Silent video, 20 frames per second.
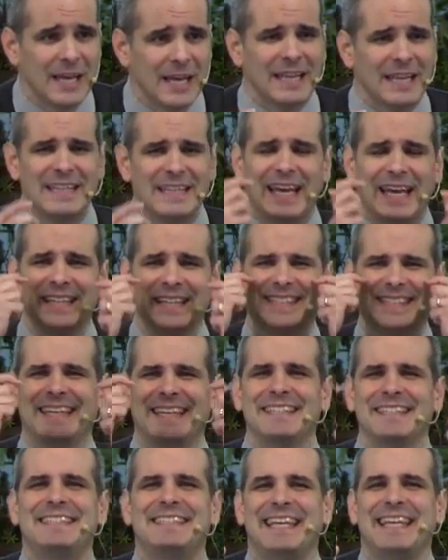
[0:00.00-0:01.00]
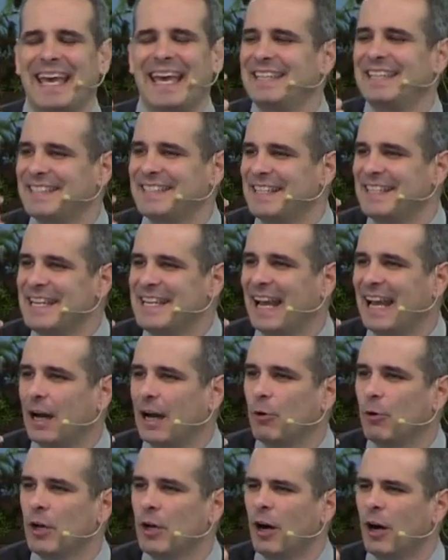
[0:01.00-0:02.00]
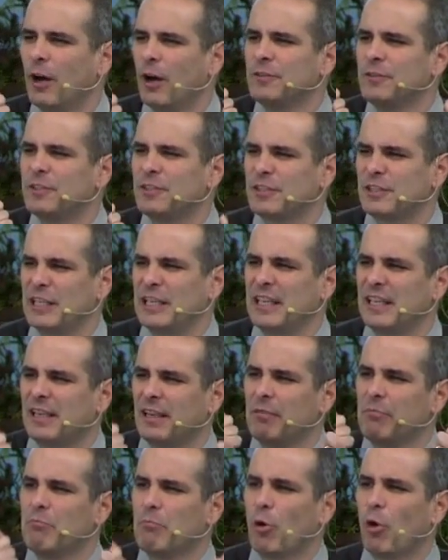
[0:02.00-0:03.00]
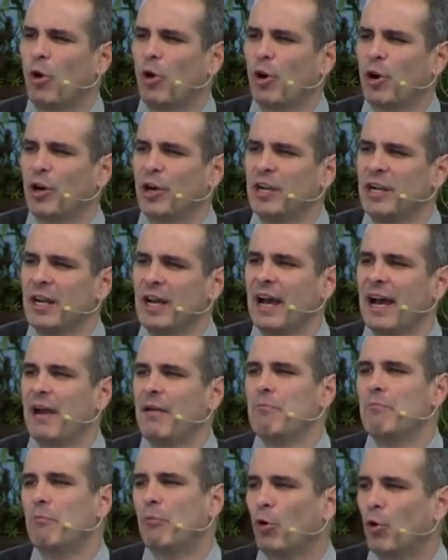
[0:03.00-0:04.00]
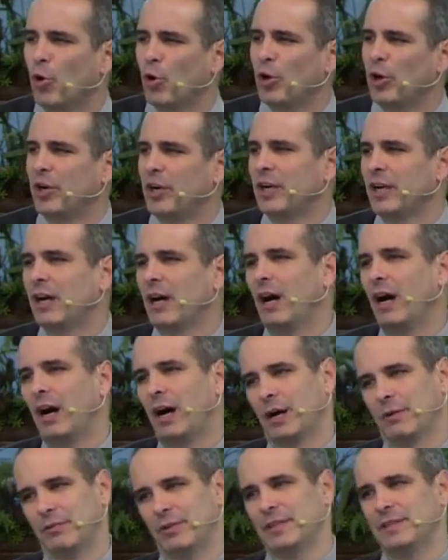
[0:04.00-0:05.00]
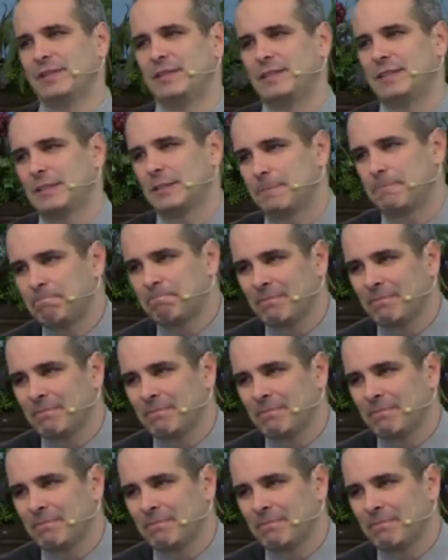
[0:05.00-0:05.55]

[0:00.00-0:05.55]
that is intent now on seeking more and more of it.